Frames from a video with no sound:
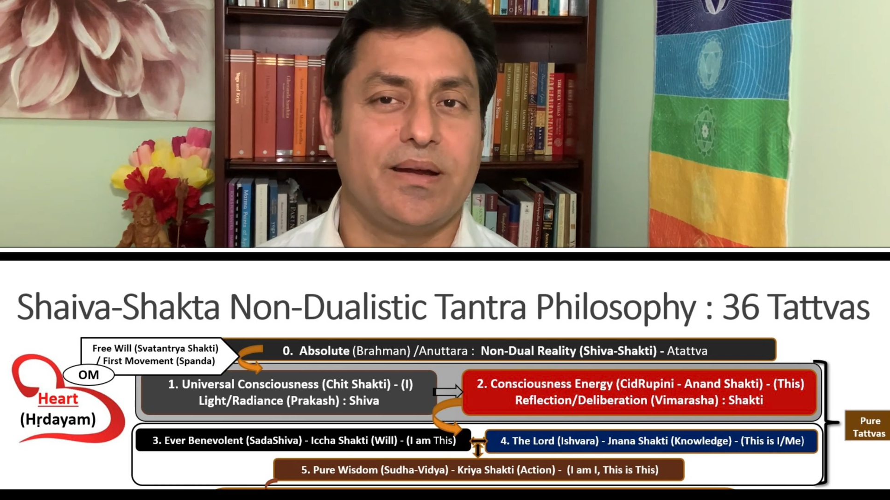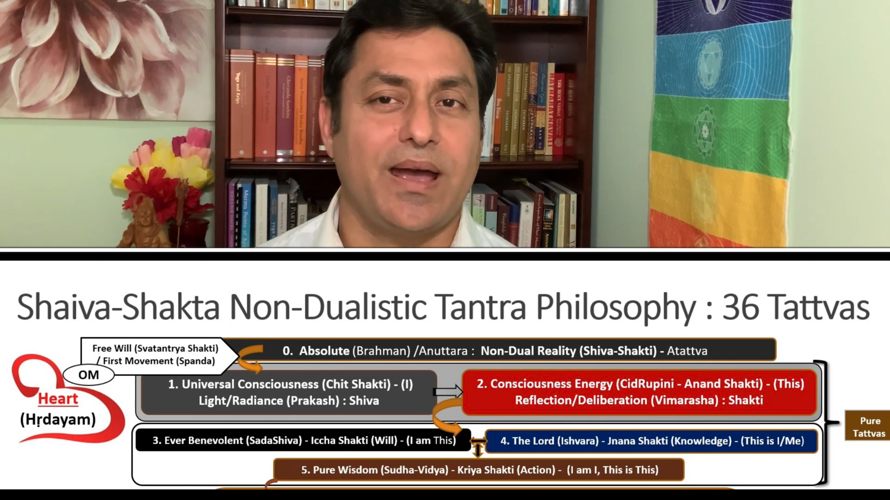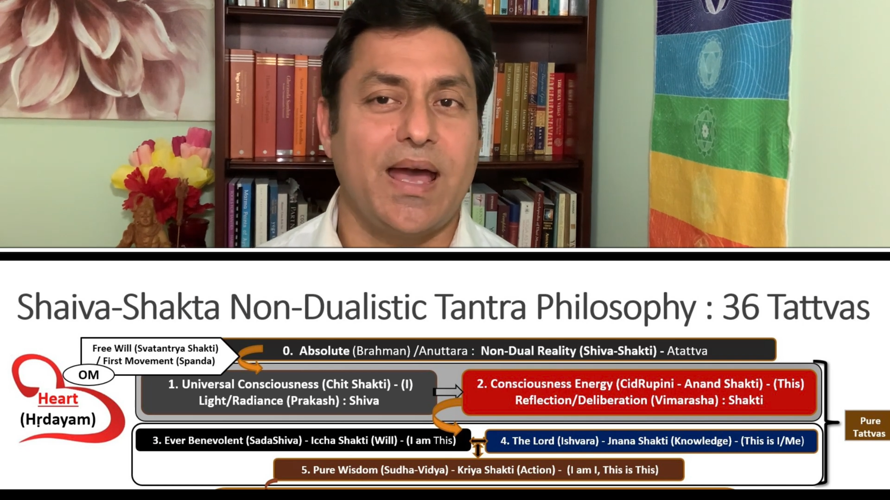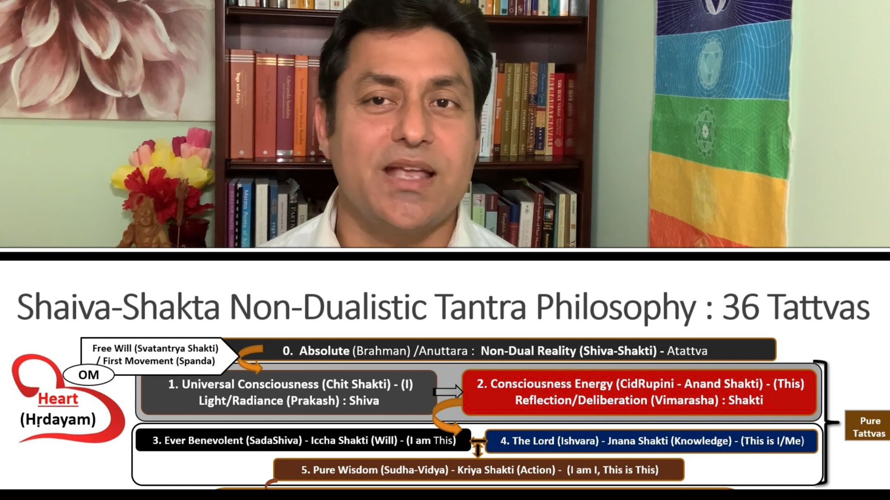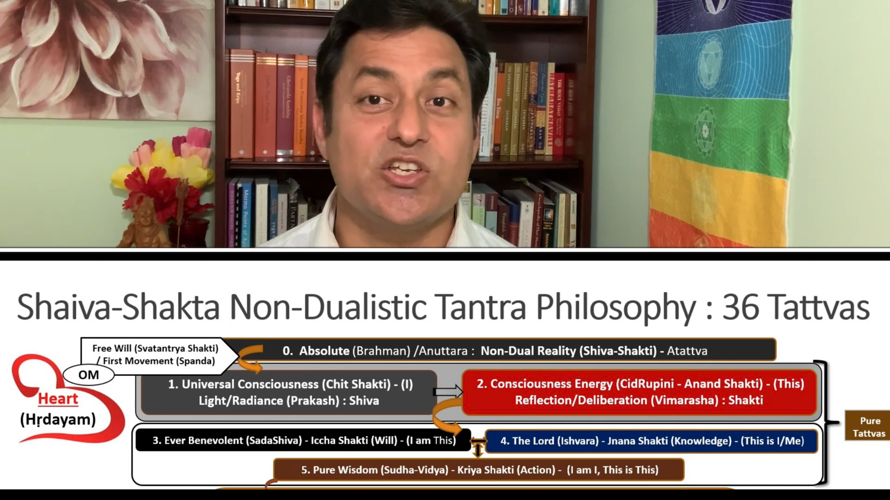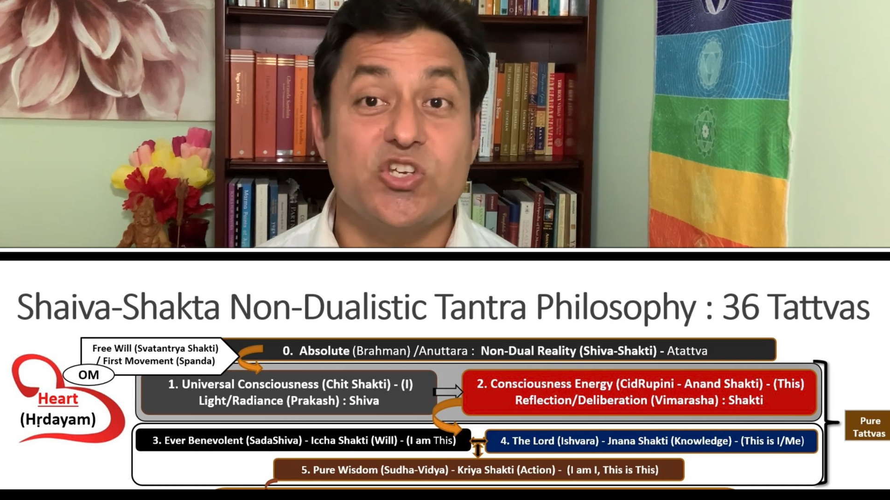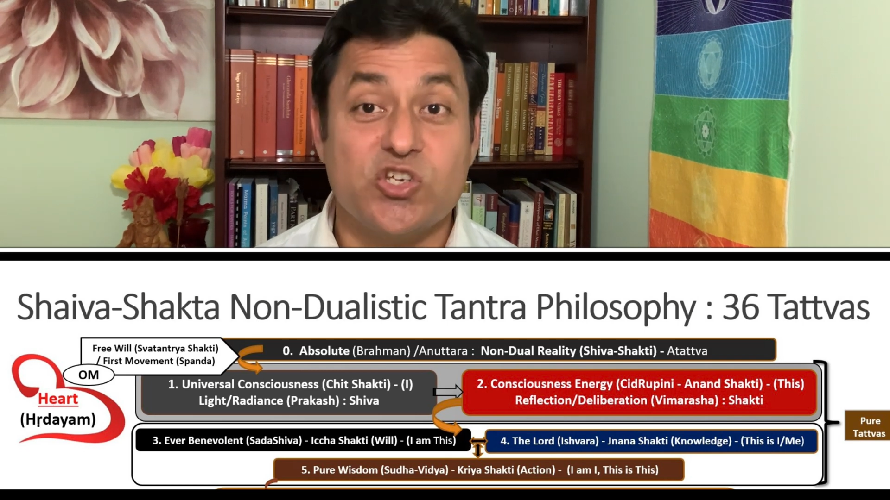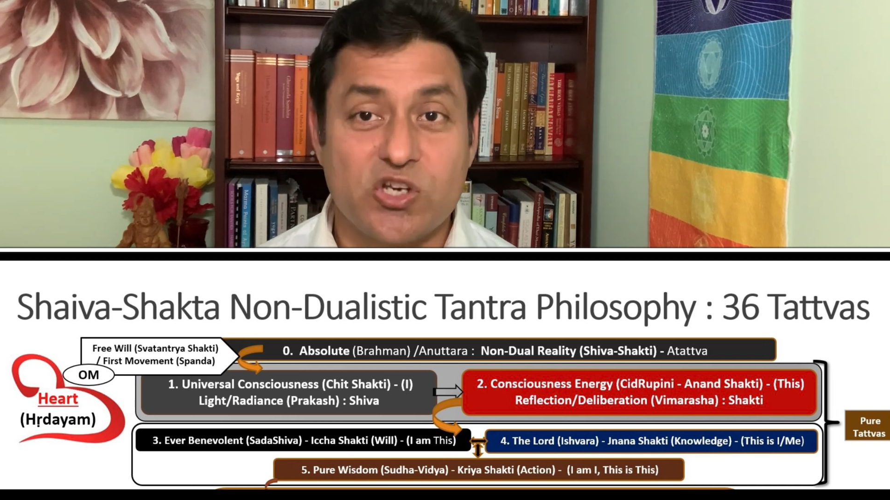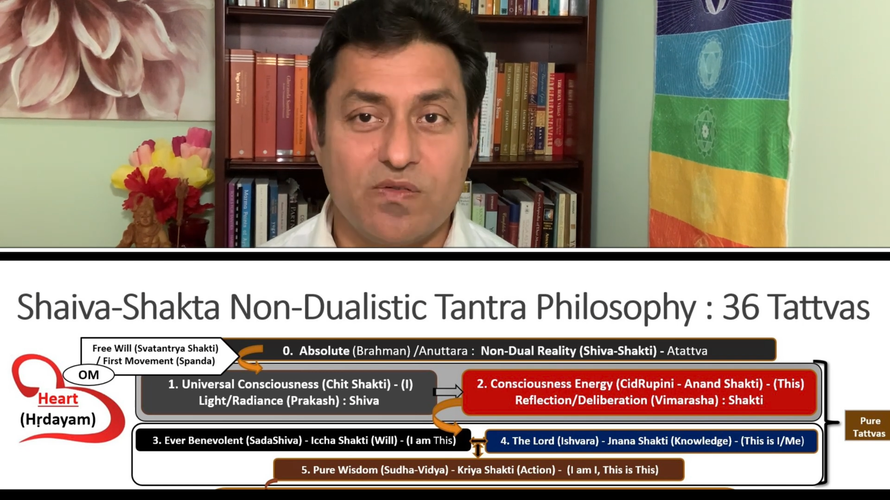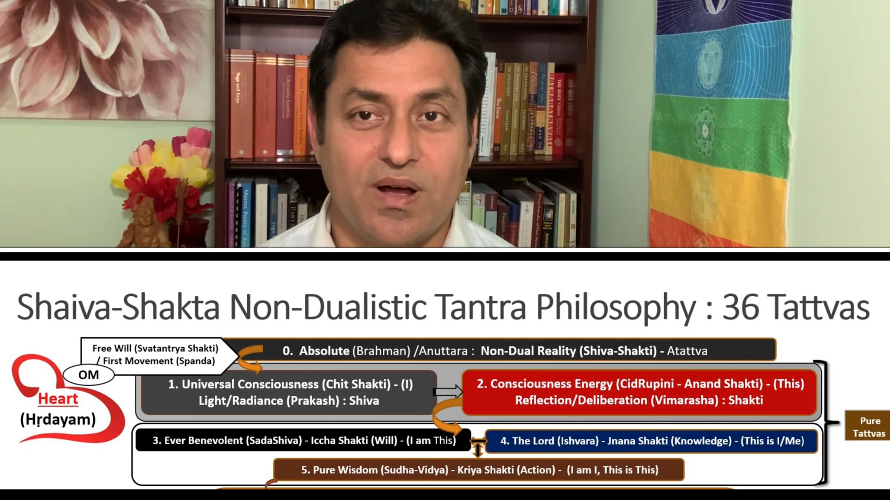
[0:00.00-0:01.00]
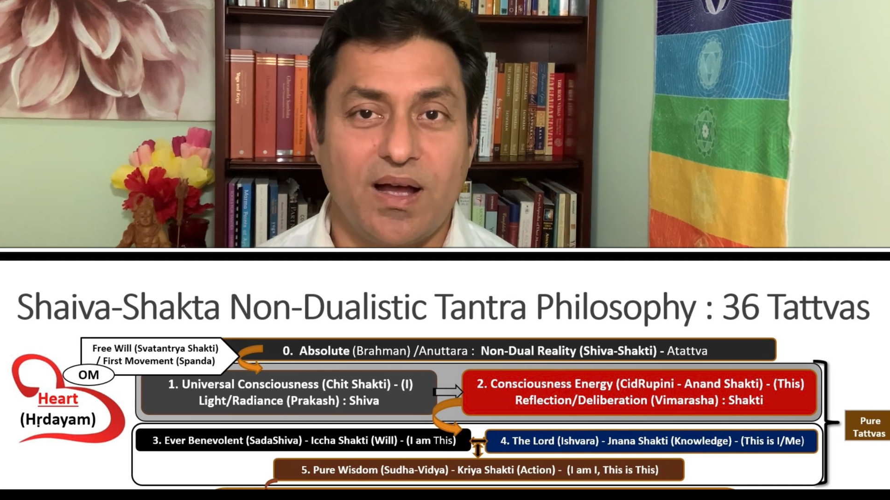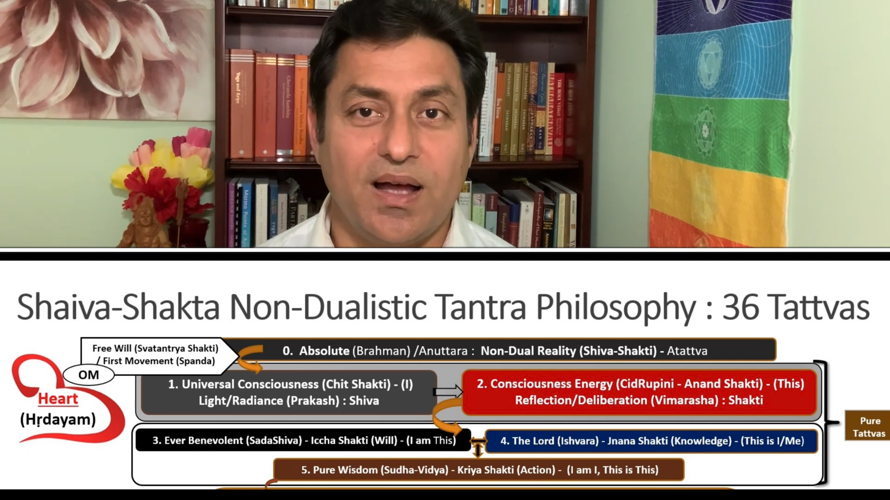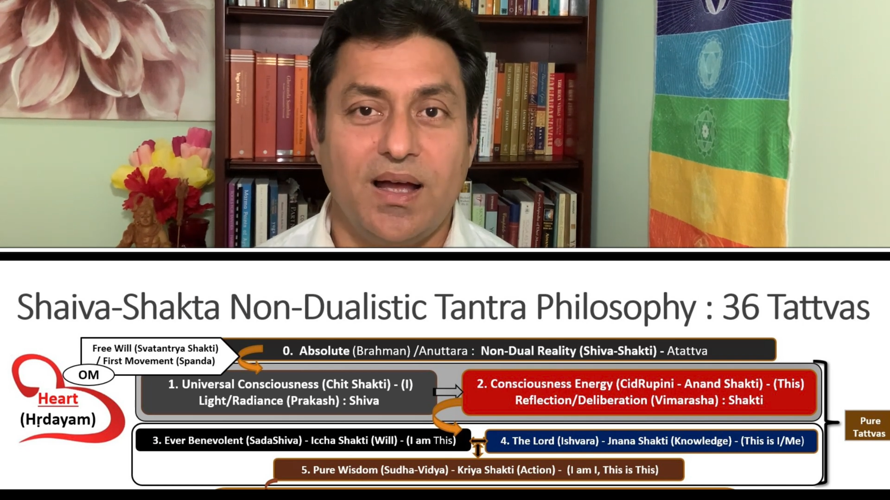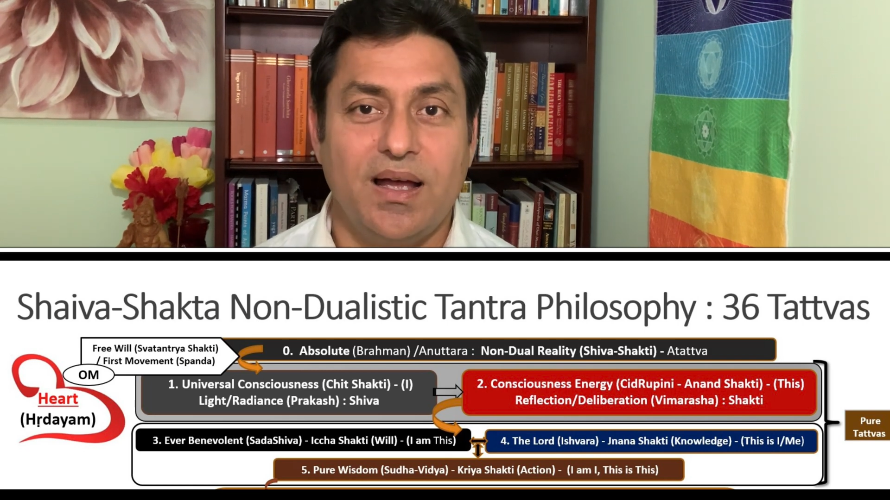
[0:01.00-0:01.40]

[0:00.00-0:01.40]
as Shiva